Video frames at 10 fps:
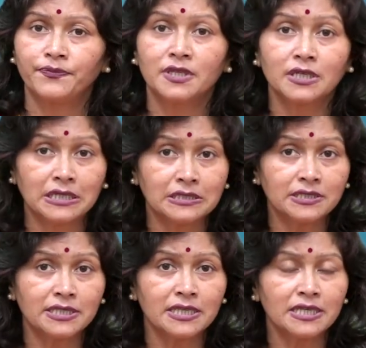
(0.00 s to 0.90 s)
The
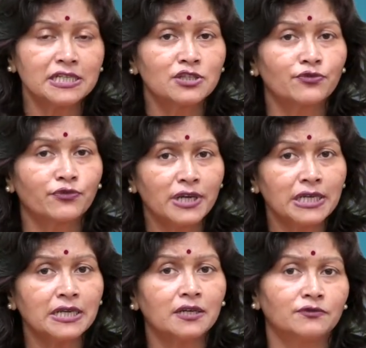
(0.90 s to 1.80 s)
currency is
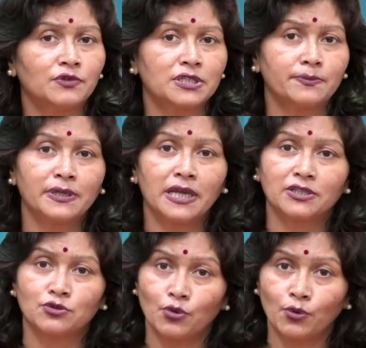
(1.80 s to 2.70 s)
freely convertible
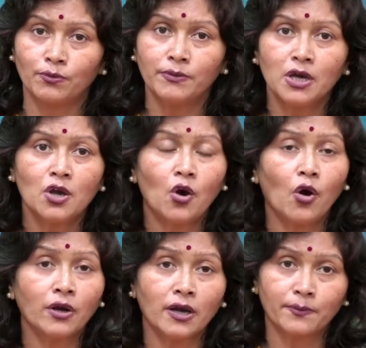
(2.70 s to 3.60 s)
at home
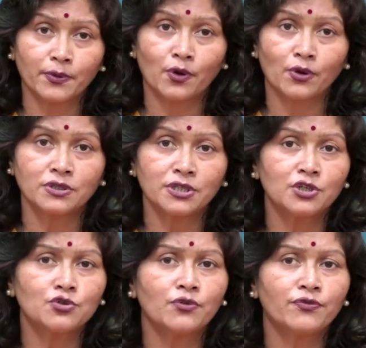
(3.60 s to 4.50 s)
or abroad
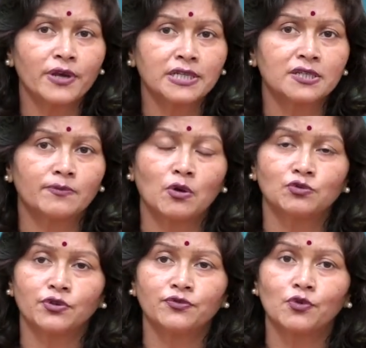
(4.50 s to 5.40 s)
into a fixed
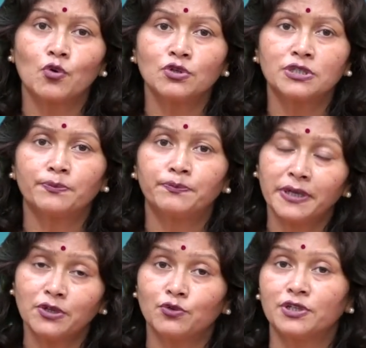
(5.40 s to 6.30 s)
amount of gold
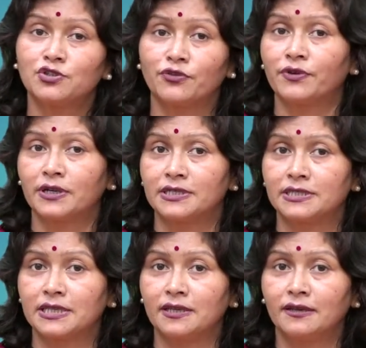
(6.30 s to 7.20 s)
per unit of
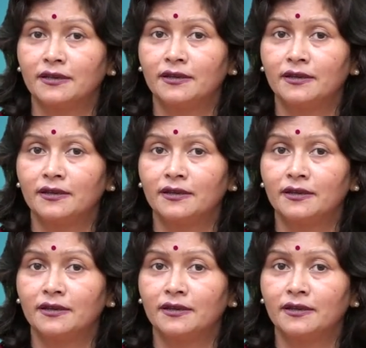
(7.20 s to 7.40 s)
currency.